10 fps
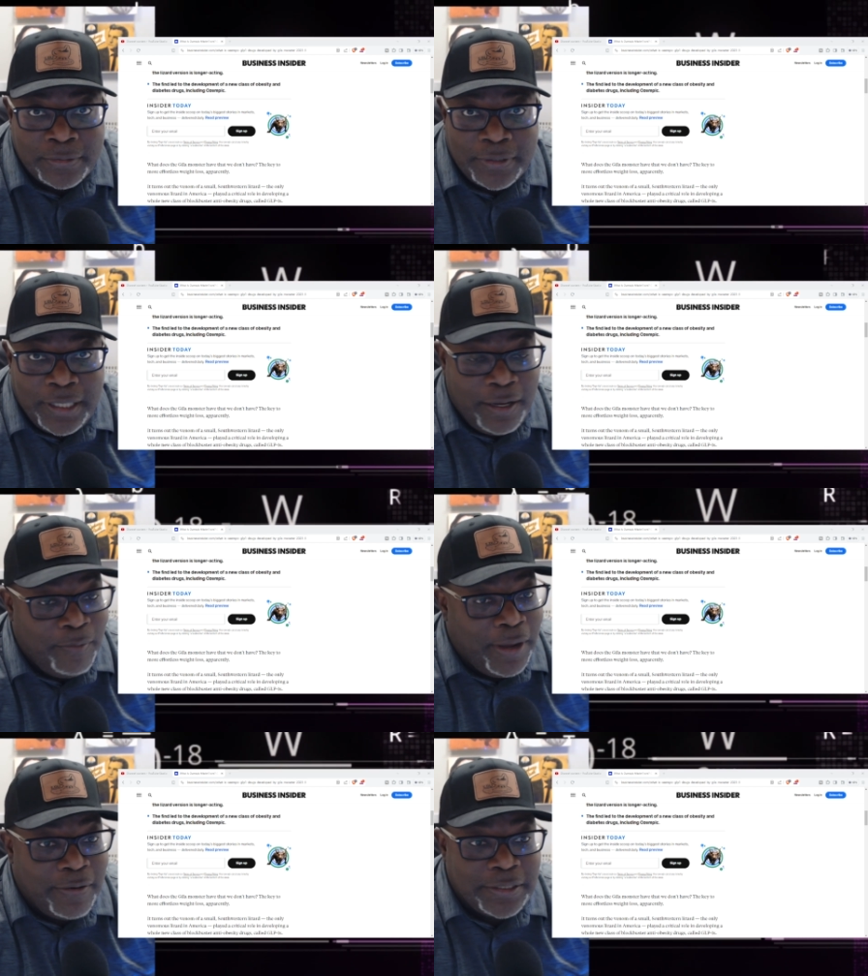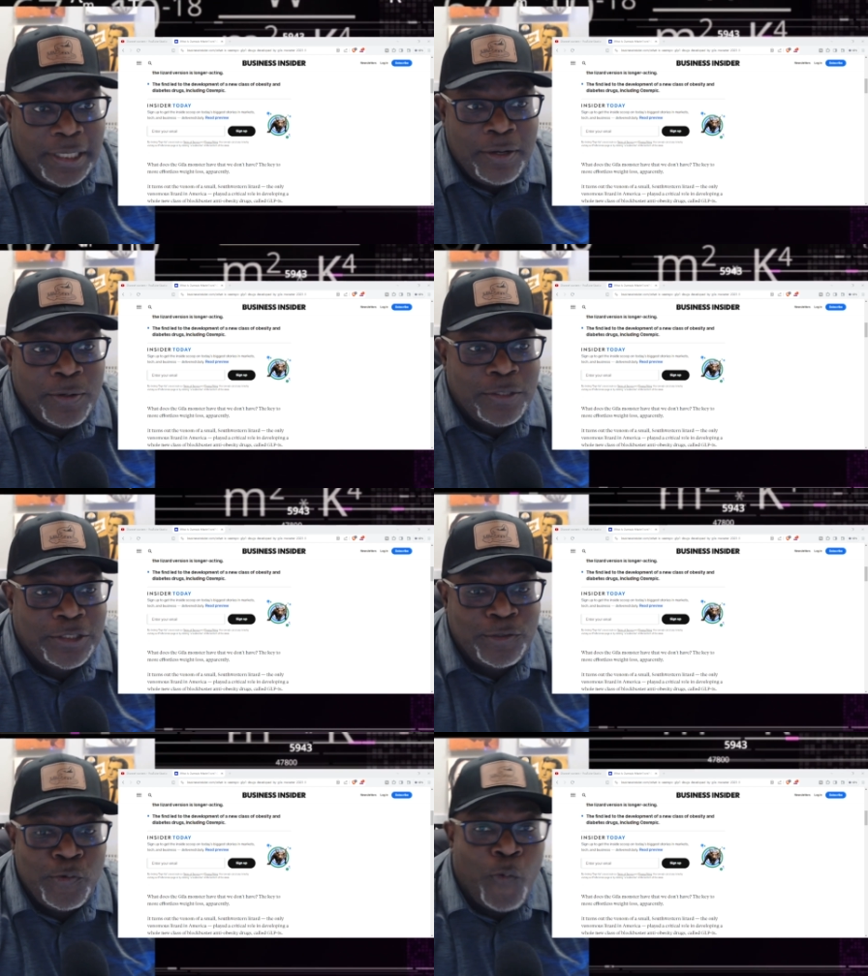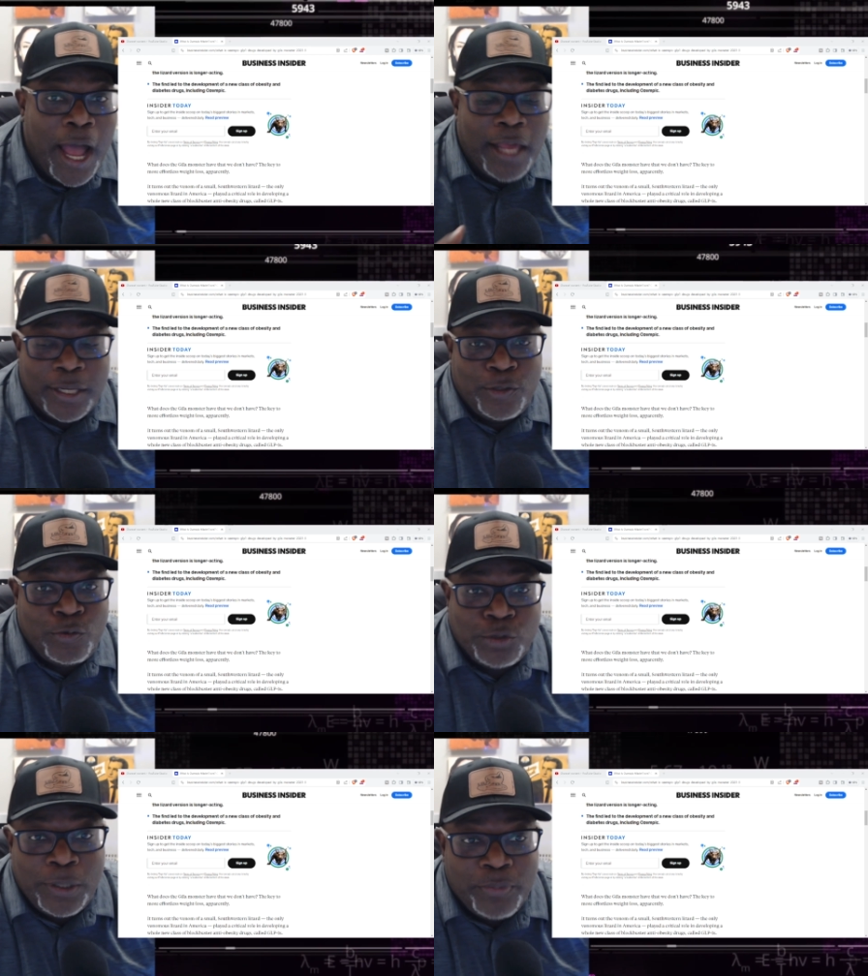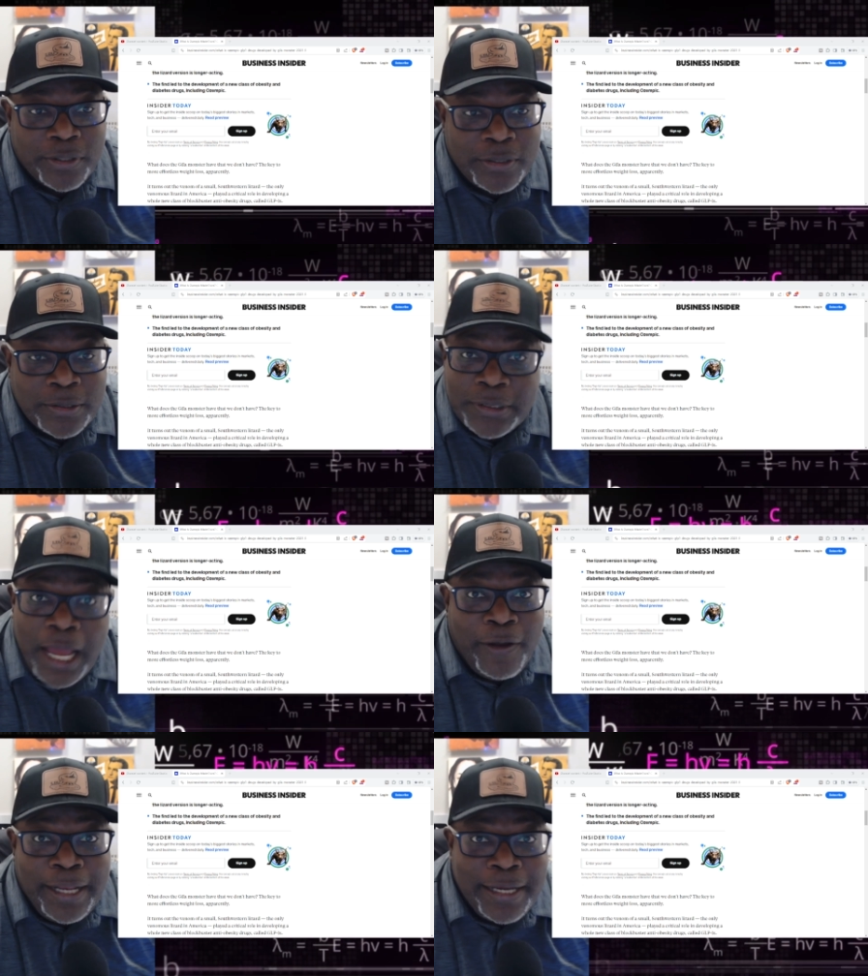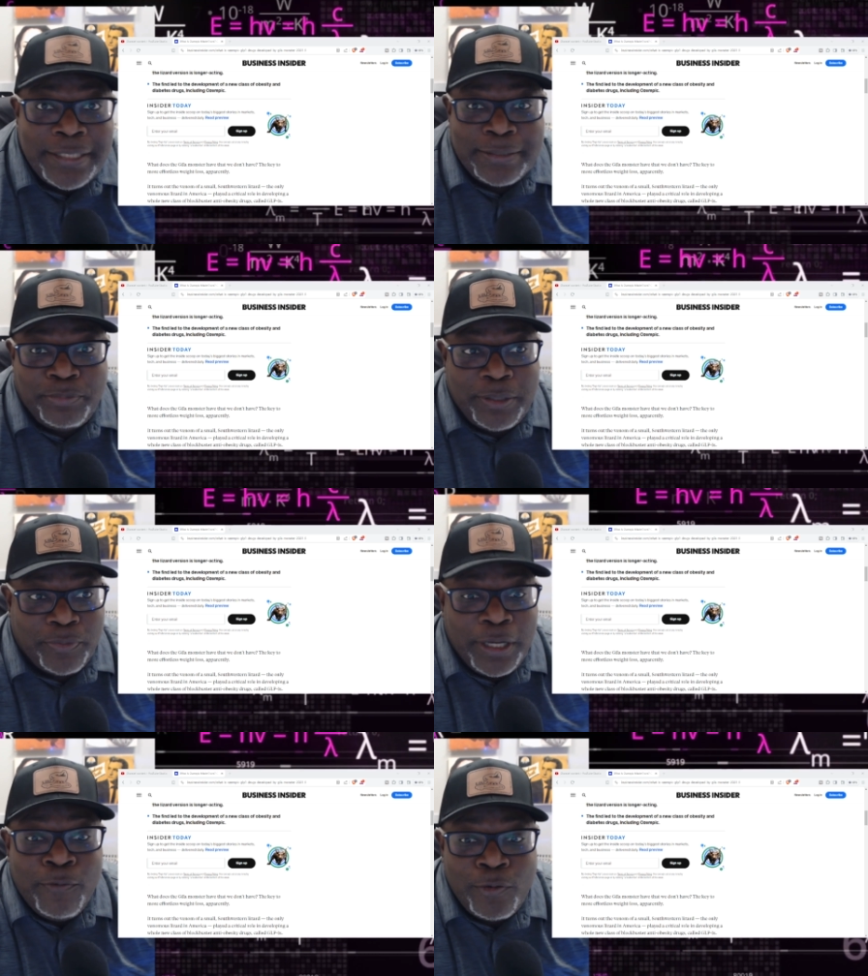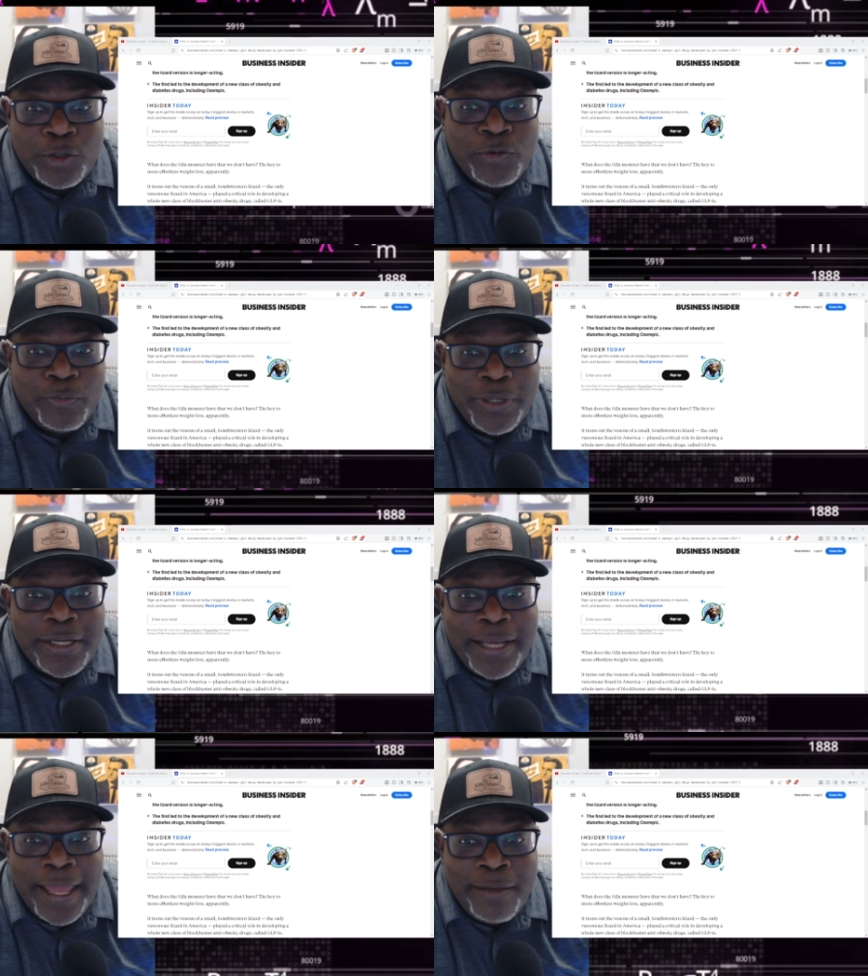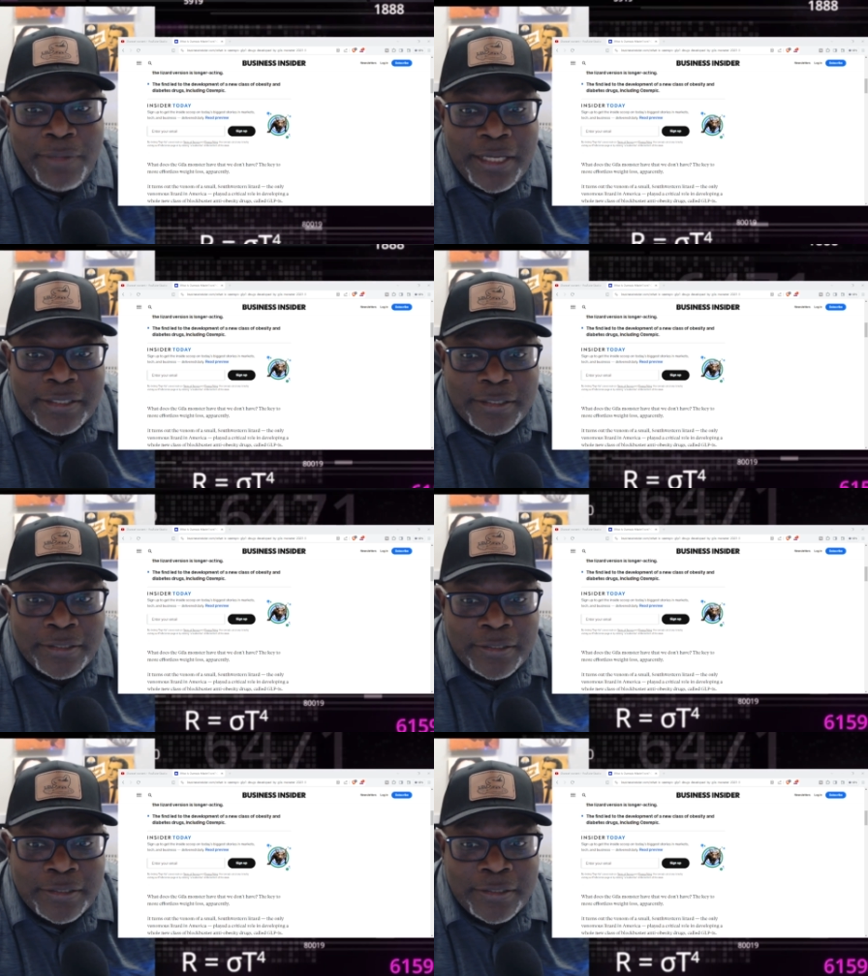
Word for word: And everybody was like, oh, this dude wilding, you tripping. No, they lizard people, and they want you to be a damn lizard.